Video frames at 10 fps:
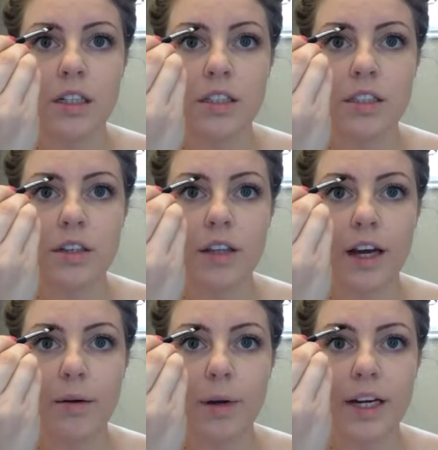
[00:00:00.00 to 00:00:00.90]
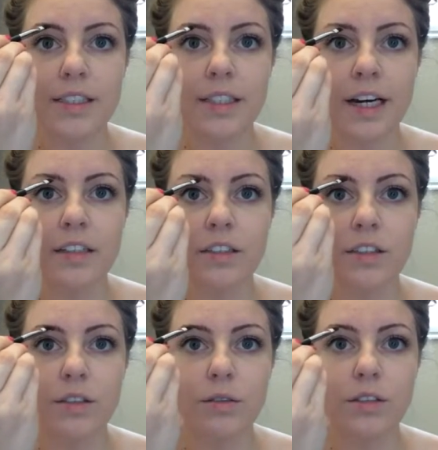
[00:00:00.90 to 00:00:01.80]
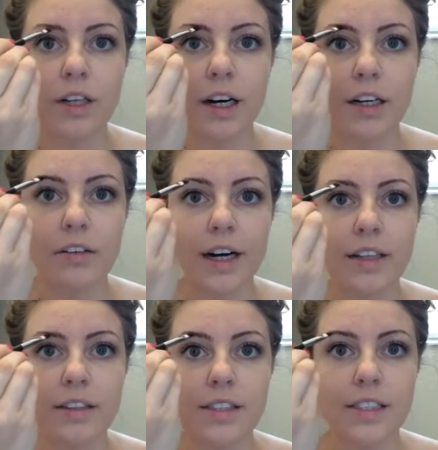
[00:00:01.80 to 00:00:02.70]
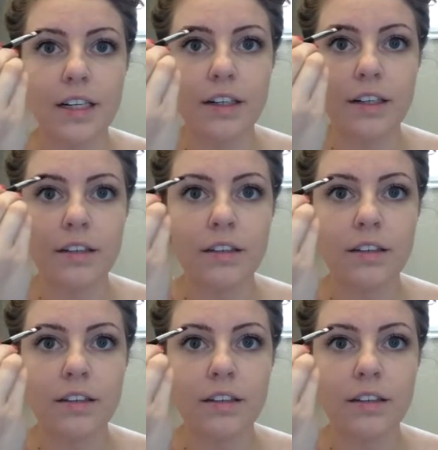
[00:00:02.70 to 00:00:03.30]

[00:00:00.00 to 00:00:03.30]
So that way it's not too dark right in the center.